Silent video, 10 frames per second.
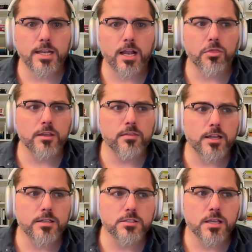And I think
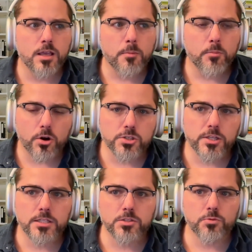that is
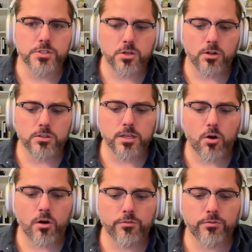partially as a result
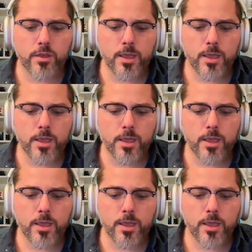of